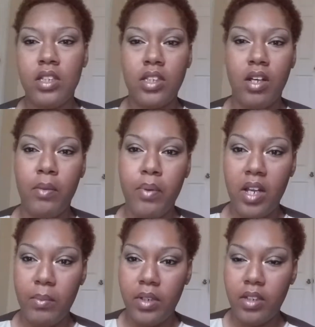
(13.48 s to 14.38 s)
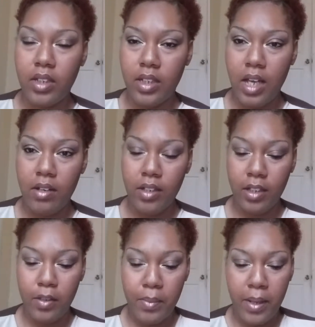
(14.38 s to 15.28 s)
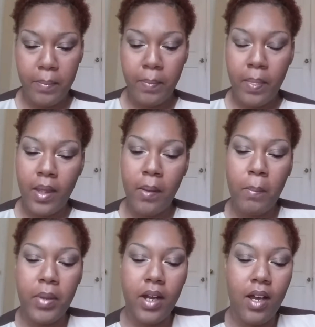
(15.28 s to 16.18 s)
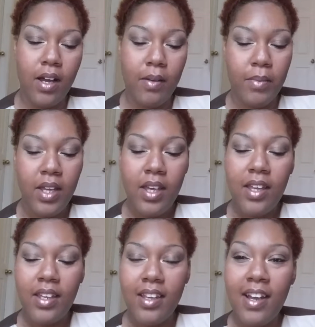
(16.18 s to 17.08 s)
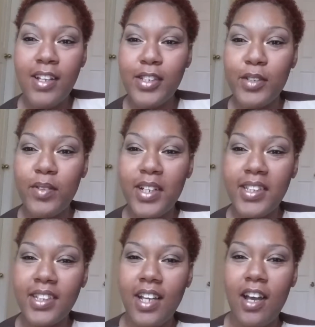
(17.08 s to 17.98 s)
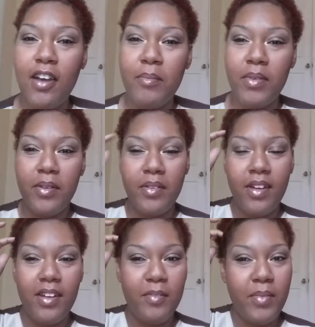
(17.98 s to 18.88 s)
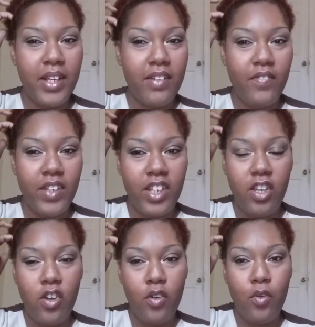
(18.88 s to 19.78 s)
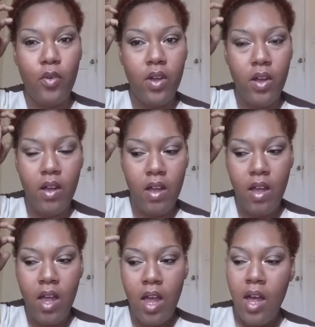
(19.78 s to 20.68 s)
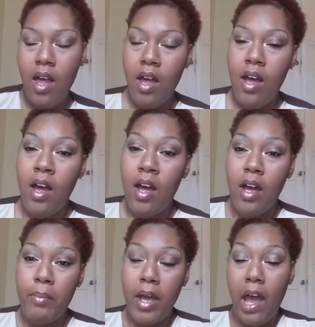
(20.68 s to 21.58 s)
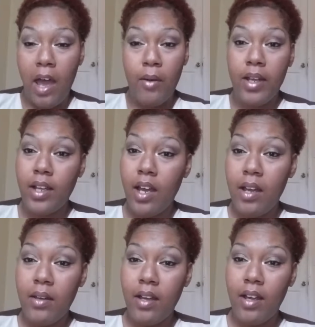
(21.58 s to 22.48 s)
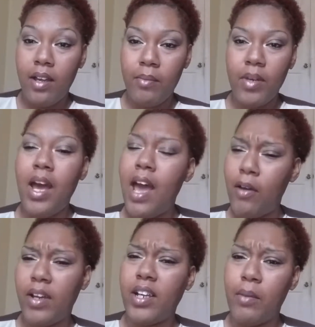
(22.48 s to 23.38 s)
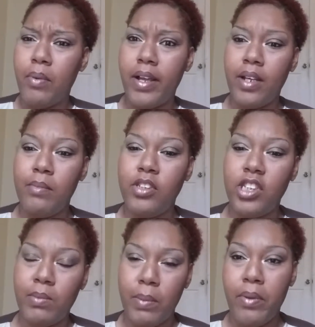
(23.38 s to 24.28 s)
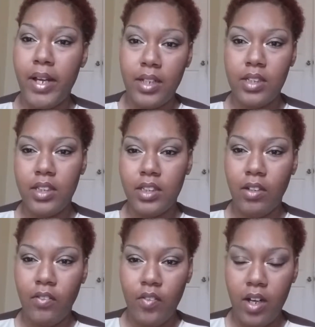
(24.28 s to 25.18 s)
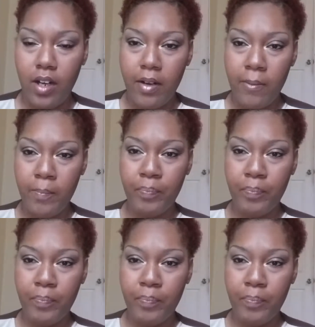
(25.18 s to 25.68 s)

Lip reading: So I'll probably be looking down a little bit. But yeah, I just wanted to come and make a video about how I got not how I got pregnant, but just my pregnancy so far.